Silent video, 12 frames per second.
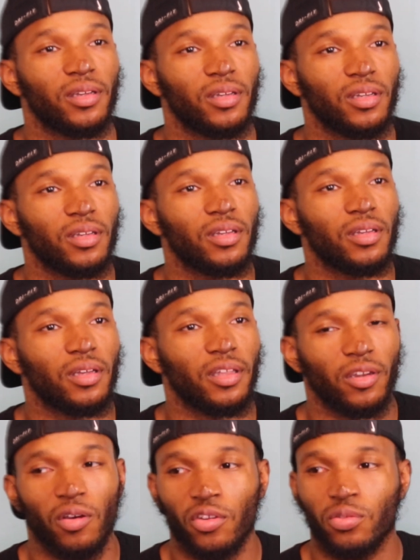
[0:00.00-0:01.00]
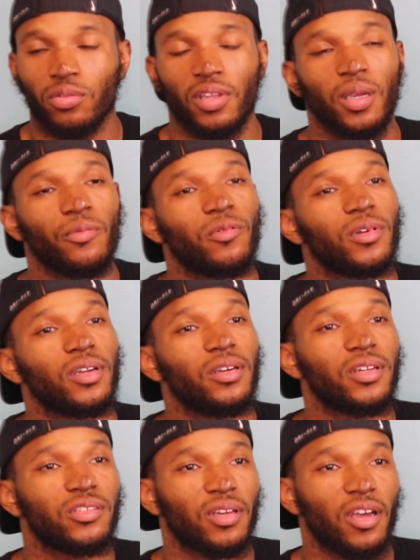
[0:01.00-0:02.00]
And then also thank Him for the
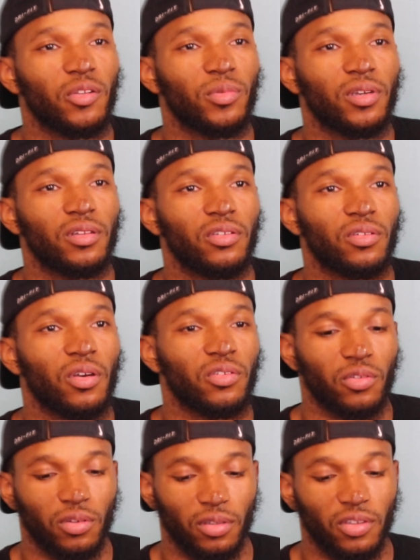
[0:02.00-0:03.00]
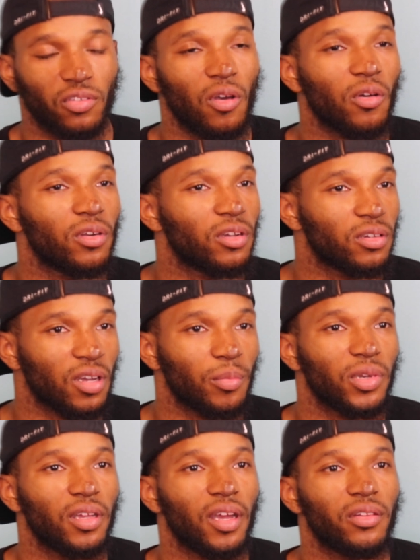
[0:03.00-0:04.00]
good times, because it's all gonna
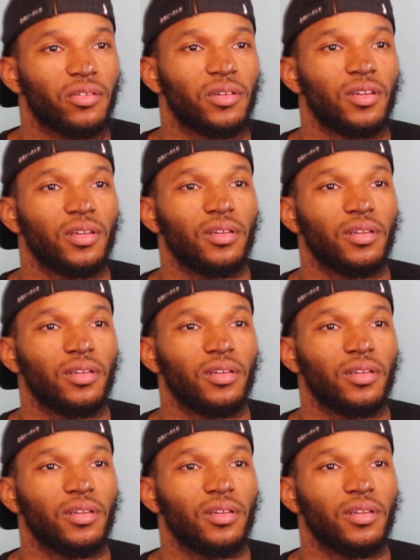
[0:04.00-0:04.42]
come together